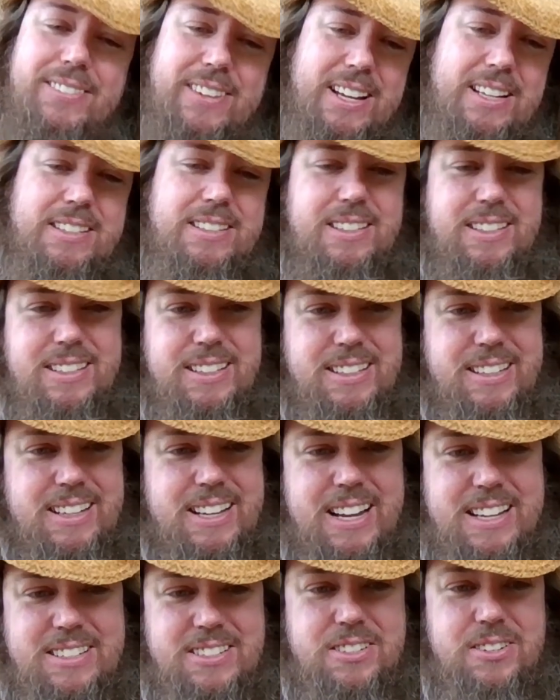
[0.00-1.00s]

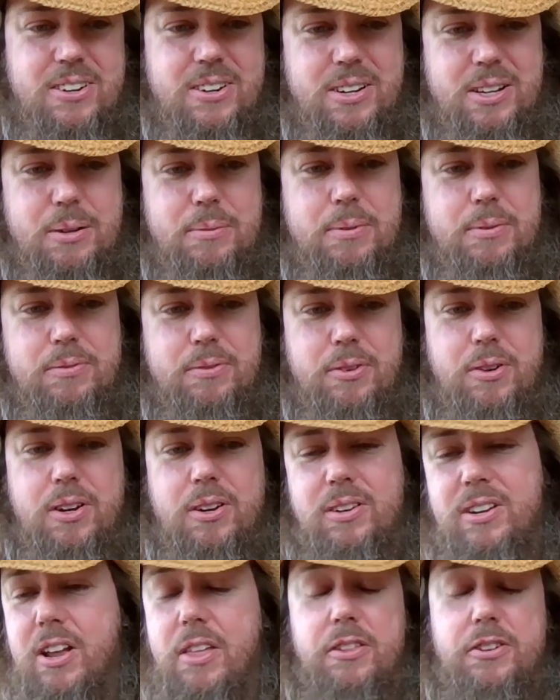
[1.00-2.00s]
that's an argument
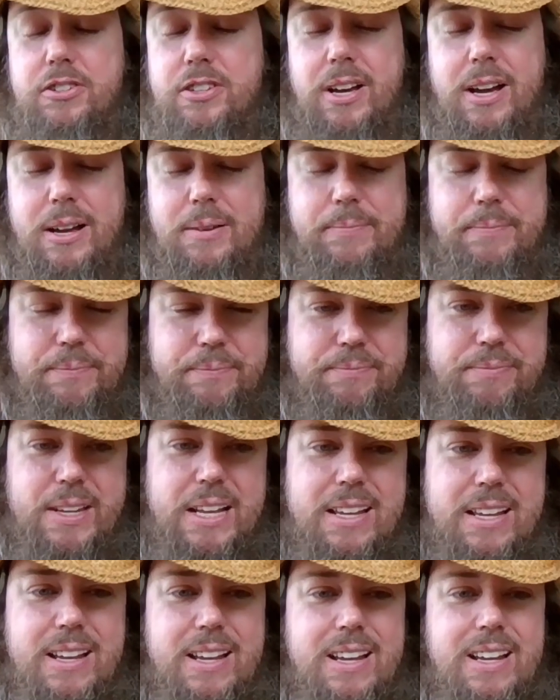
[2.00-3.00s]
for another time.
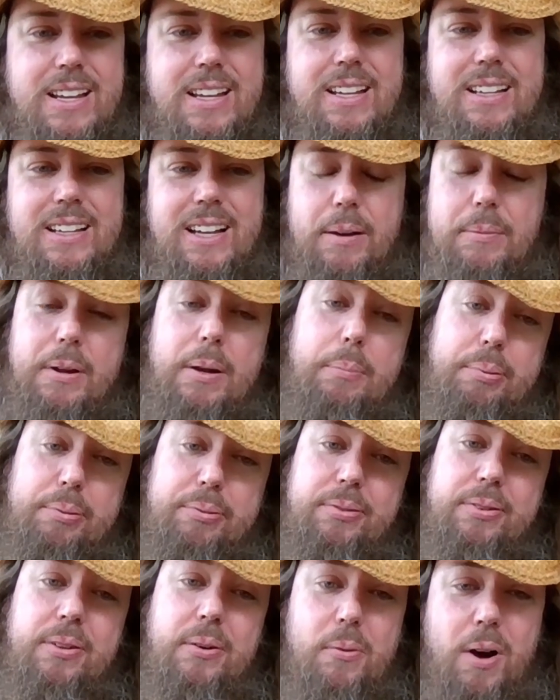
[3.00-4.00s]
I mean,
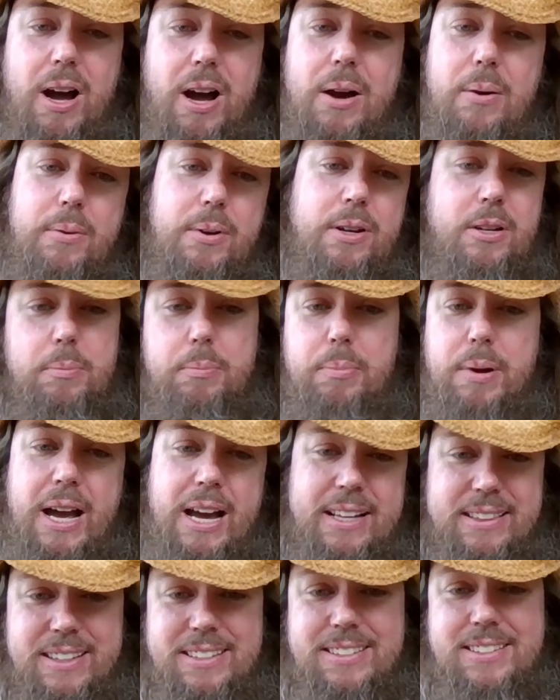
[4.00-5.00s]
why would you
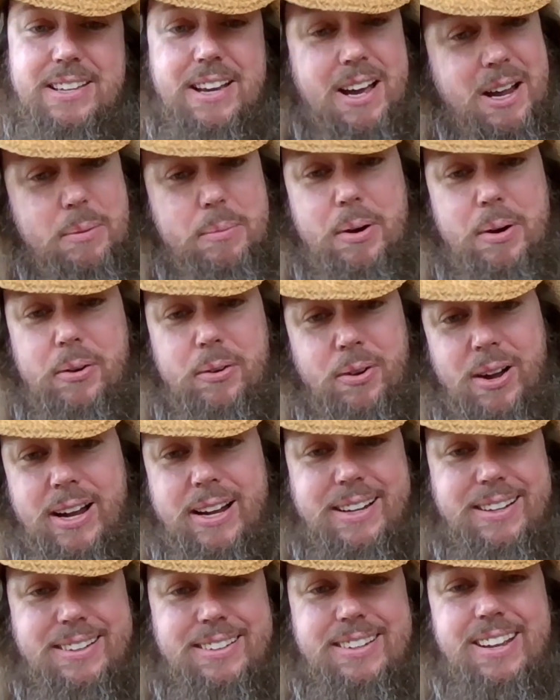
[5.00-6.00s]
back this guy, am I
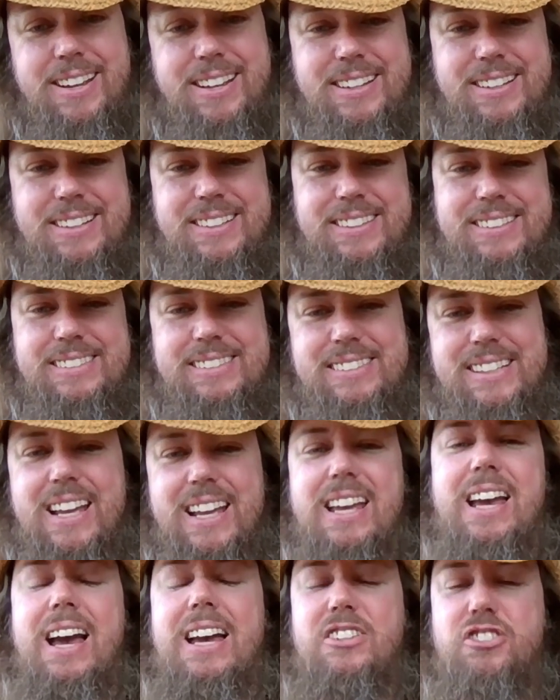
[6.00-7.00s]
right?
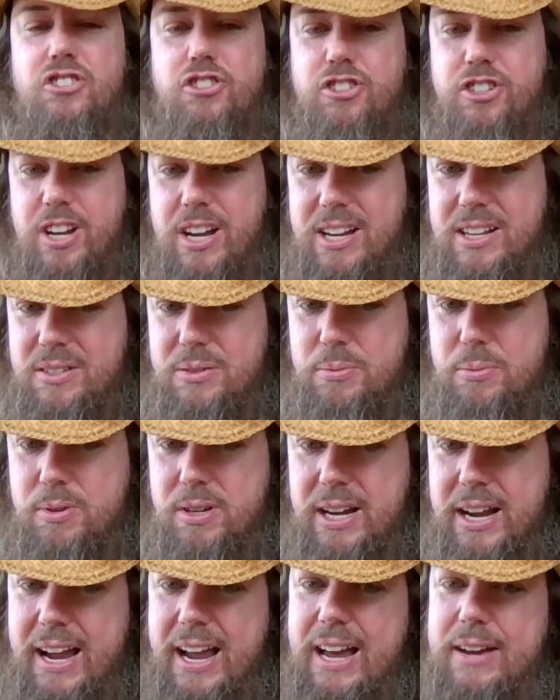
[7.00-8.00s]
As chance
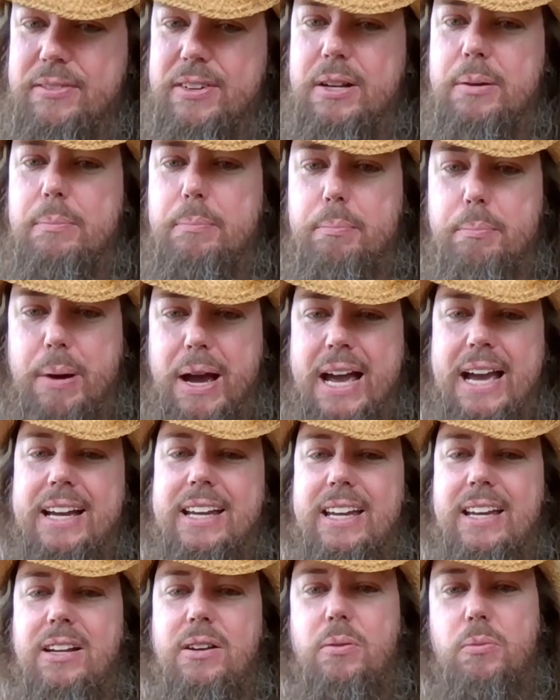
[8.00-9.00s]
would have it,
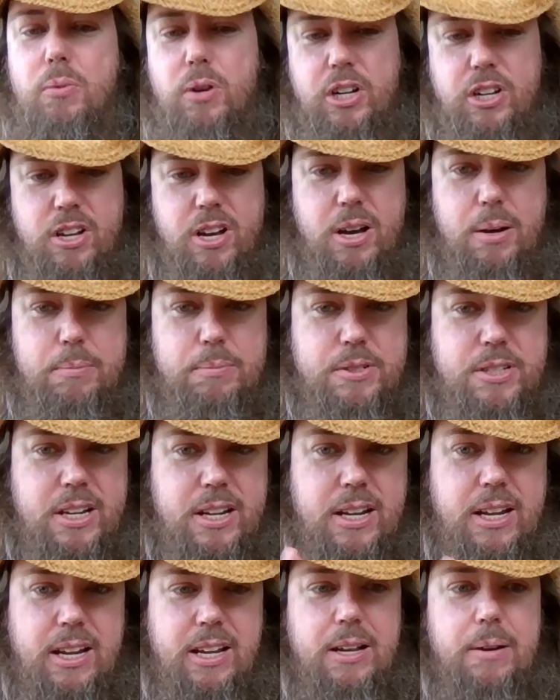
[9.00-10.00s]
backing would come
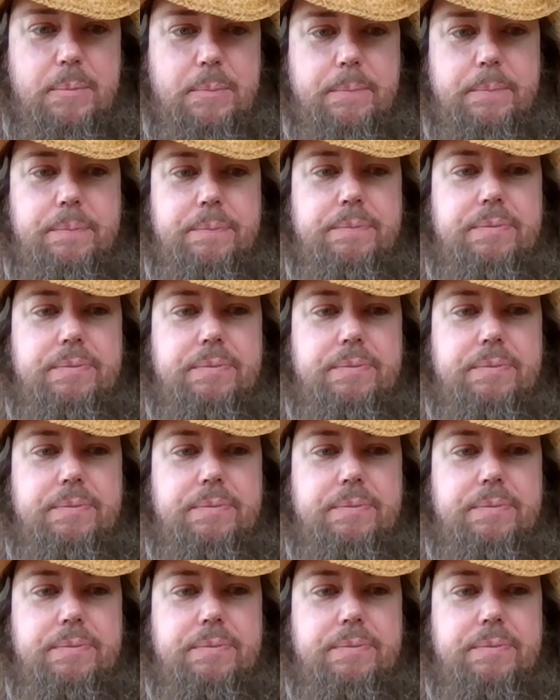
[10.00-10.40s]
to him.